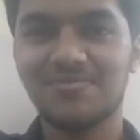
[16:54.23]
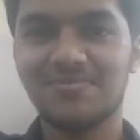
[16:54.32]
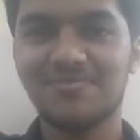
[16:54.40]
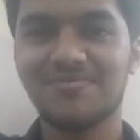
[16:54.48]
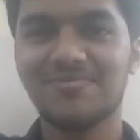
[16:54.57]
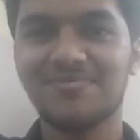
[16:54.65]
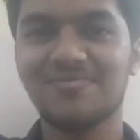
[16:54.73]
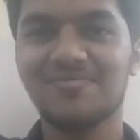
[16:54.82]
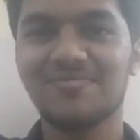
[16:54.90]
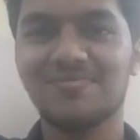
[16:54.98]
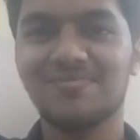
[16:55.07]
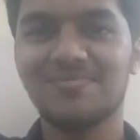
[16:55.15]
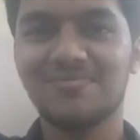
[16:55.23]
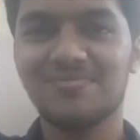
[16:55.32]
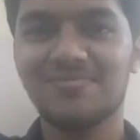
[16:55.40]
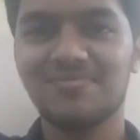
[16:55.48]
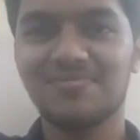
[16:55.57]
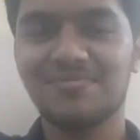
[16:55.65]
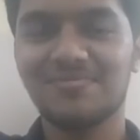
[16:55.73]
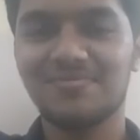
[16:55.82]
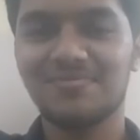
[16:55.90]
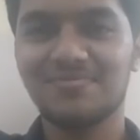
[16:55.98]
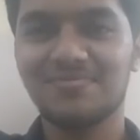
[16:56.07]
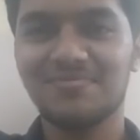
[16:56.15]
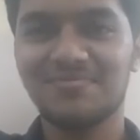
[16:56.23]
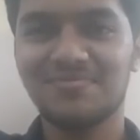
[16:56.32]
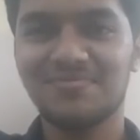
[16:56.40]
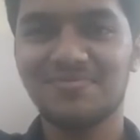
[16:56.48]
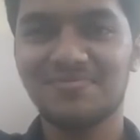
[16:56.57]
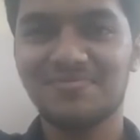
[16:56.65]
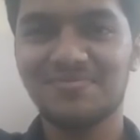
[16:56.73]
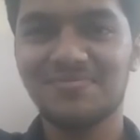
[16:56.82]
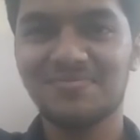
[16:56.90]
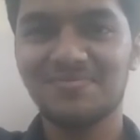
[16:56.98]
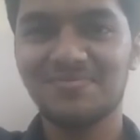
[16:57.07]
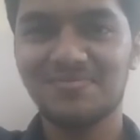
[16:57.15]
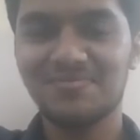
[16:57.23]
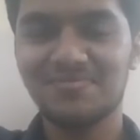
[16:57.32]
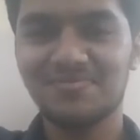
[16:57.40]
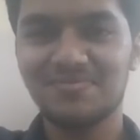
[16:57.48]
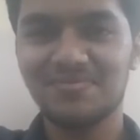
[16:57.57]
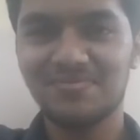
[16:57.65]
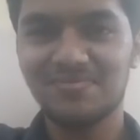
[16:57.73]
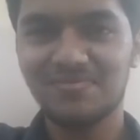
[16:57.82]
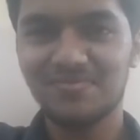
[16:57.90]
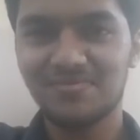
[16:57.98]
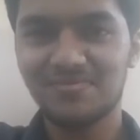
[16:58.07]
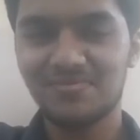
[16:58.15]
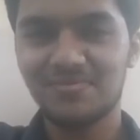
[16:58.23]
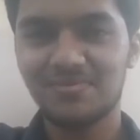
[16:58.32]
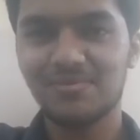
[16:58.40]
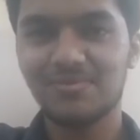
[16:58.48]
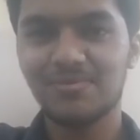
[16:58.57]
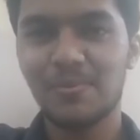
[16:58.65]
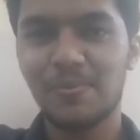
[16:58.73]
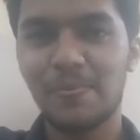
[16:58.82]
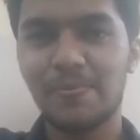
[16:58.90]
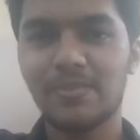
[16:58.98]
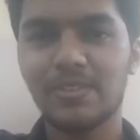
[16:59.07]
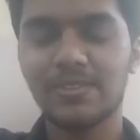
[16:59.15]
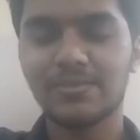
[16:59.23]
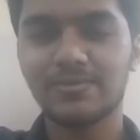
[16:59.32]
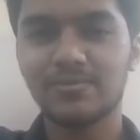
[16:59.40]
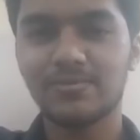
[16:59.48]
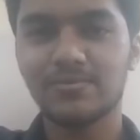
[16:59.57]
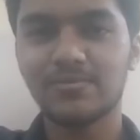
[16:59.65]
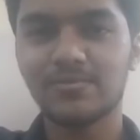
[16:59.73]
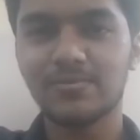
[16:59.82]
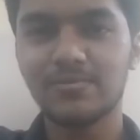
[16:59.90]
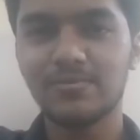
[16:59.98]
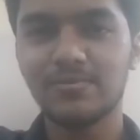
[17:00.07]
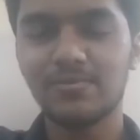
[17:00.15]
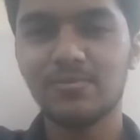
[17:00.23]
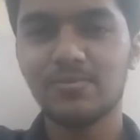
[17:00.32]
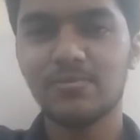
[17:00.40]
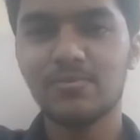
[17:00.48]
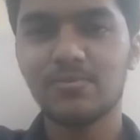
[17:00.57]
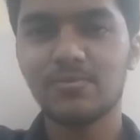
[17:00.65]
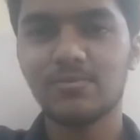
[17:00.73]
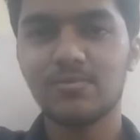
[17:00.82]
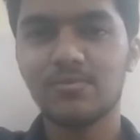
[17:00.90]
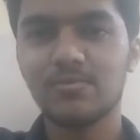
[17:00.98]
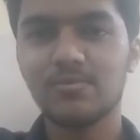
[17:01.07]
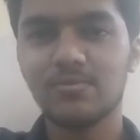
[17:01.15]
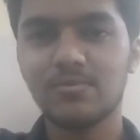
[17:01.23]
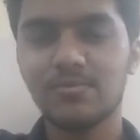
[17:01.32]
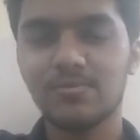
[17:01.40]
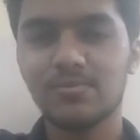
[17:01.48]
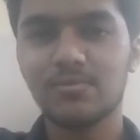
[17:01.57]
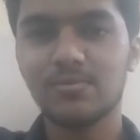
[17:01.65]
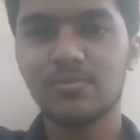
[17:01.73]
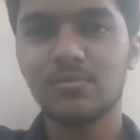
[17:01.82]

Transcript: This person isn't speaking.